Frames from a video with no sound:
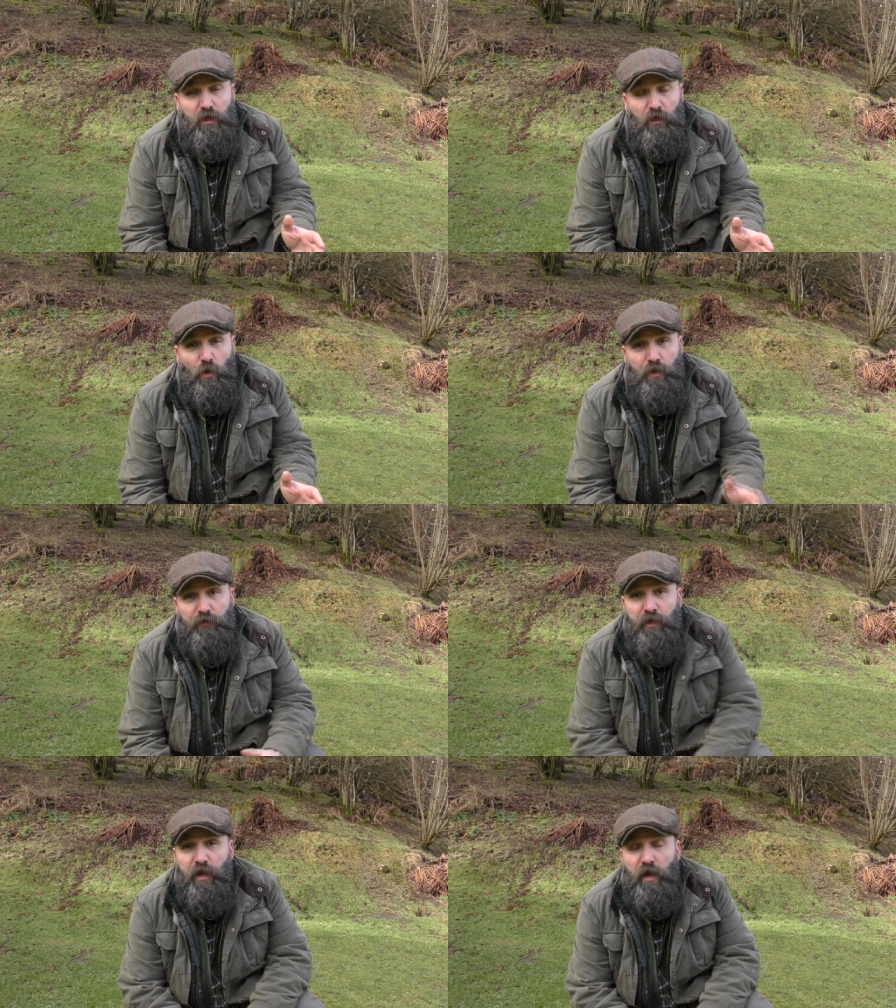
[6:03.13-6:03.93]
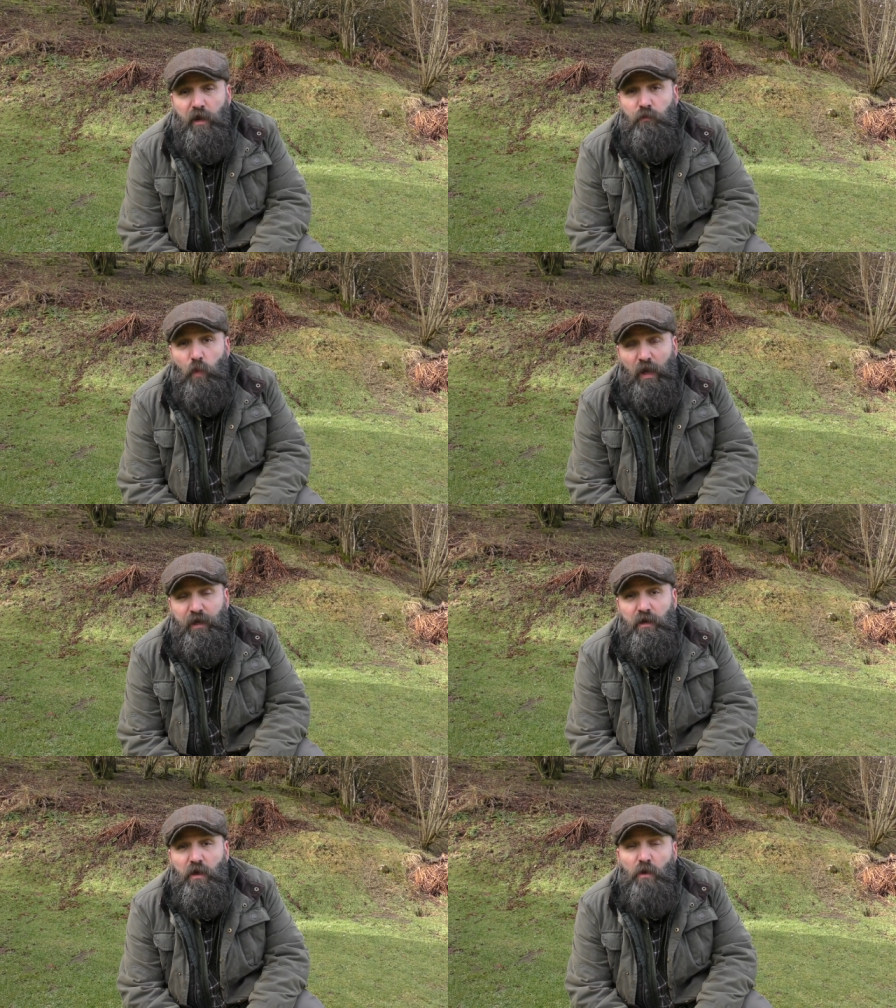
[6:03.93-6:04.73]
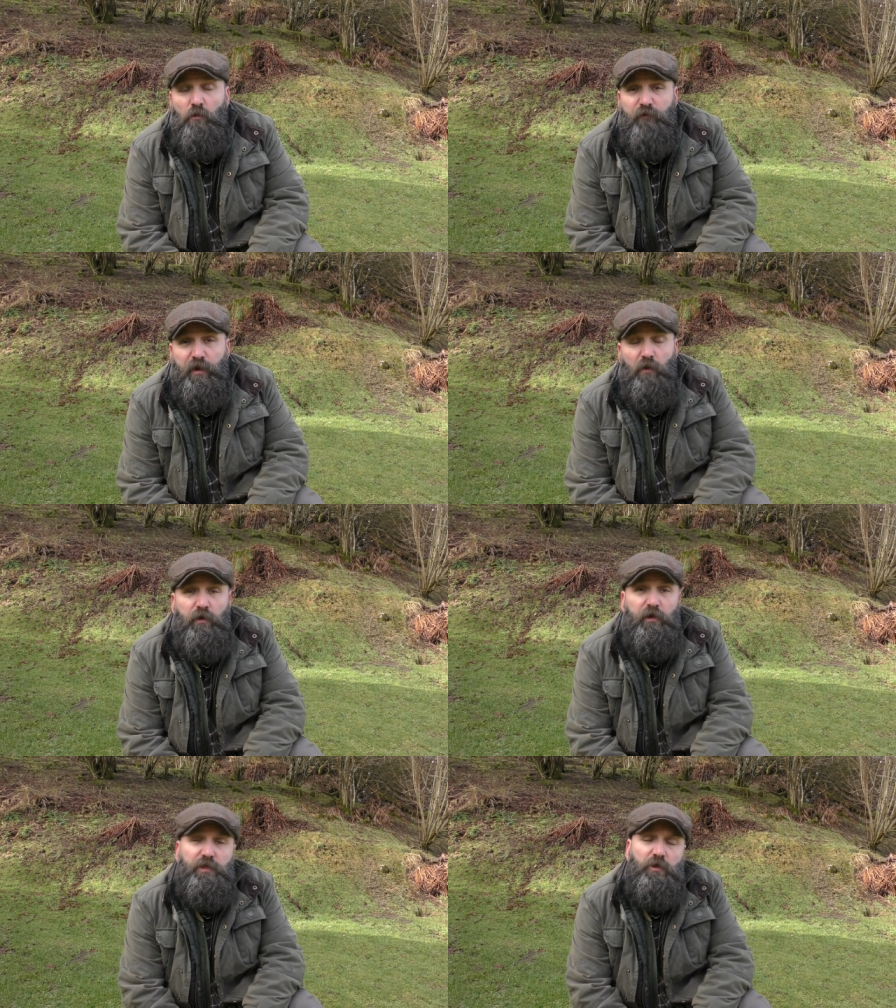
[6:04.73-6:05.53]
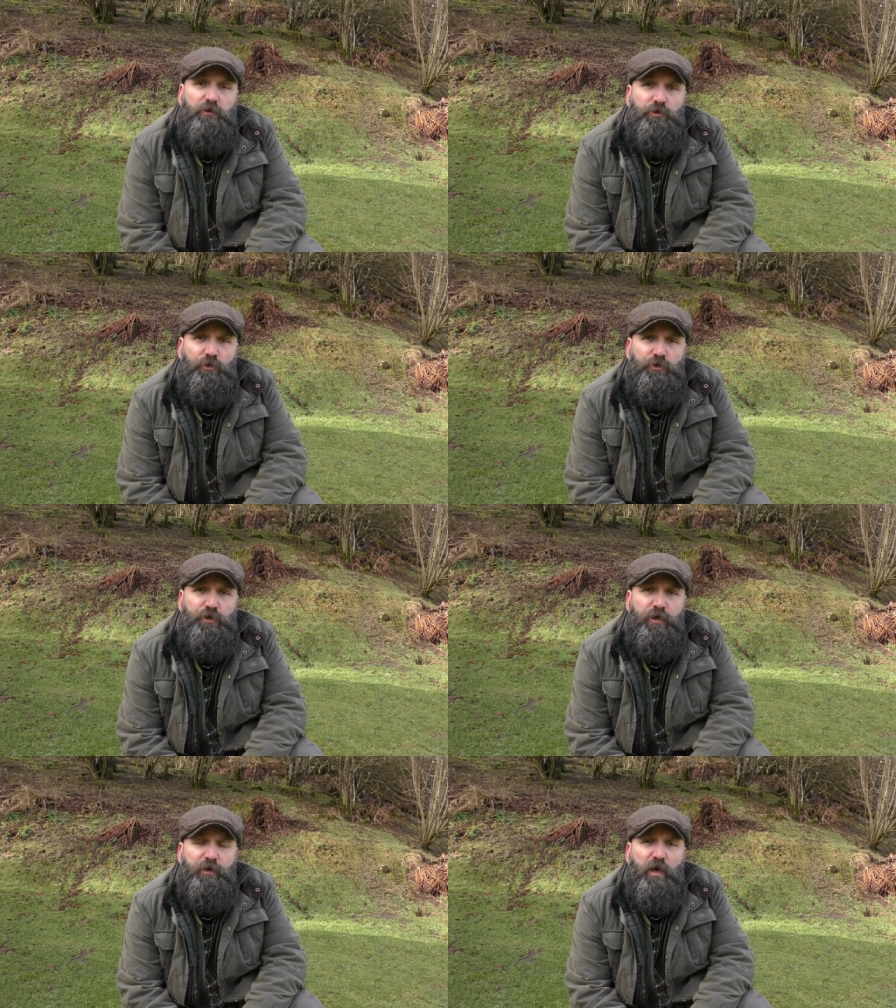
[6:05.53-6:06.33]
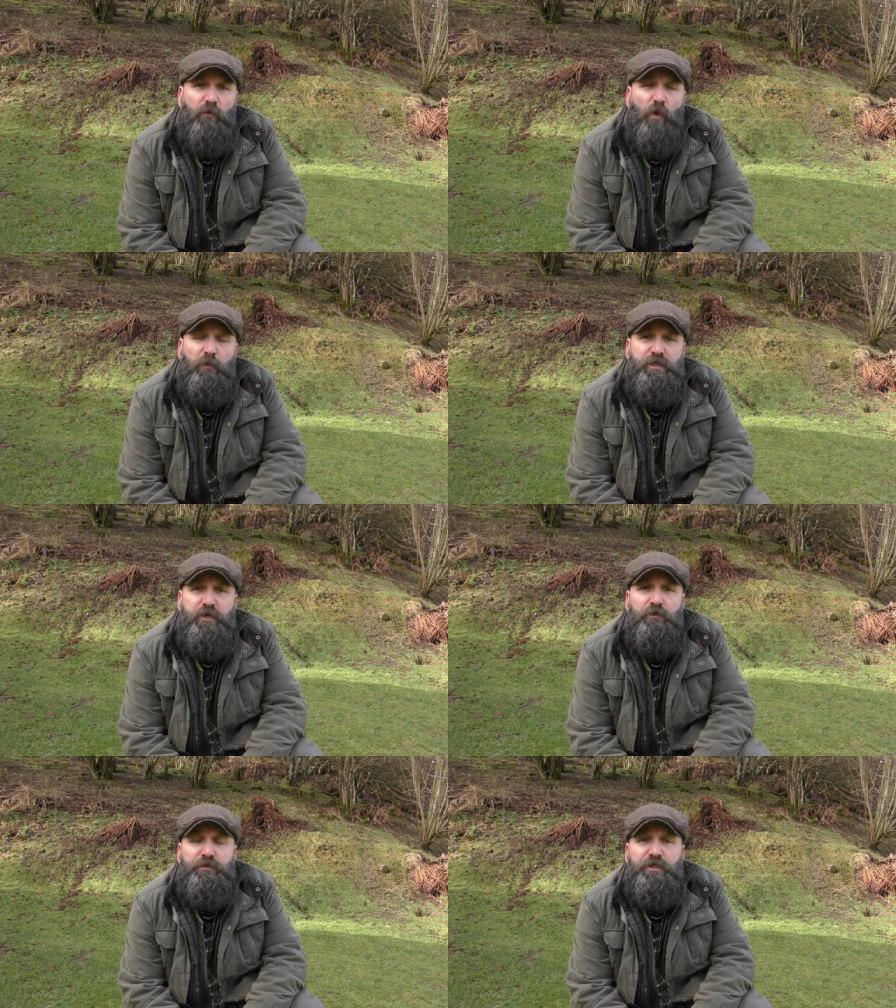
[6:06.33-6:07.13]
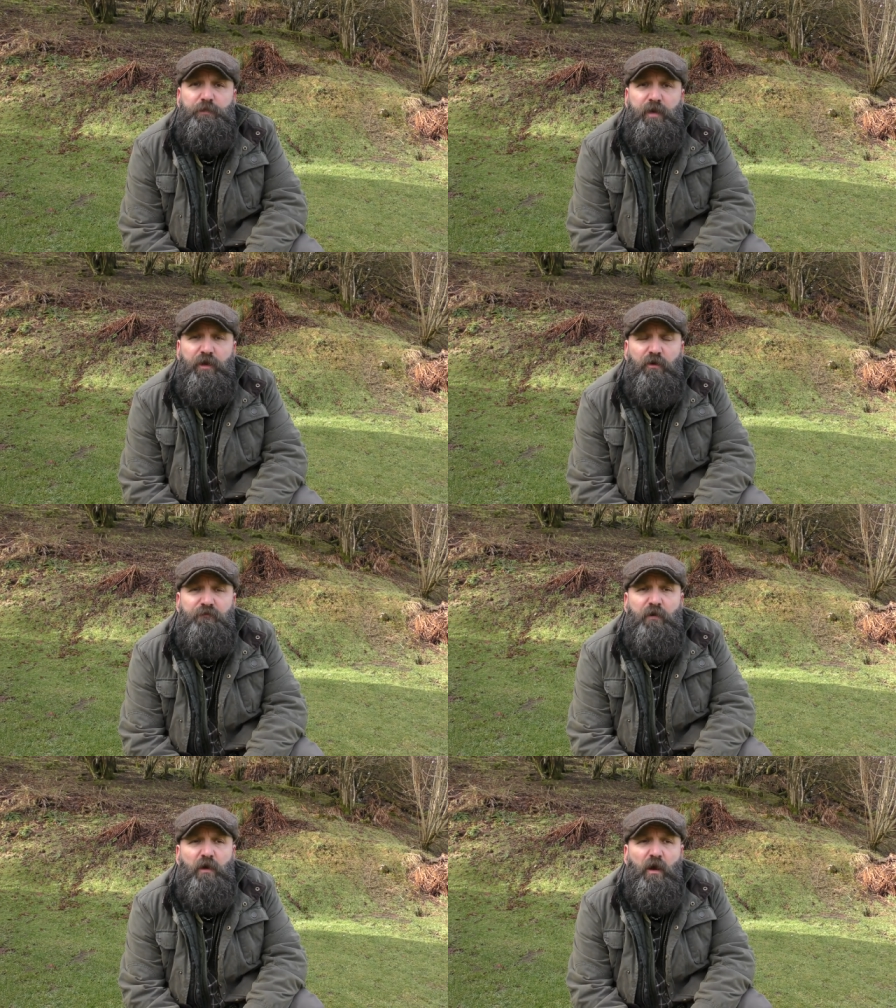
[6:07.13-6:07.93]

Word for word: a little look at the uh, welly. We've had a look at its construction and uh, what materials it's made of.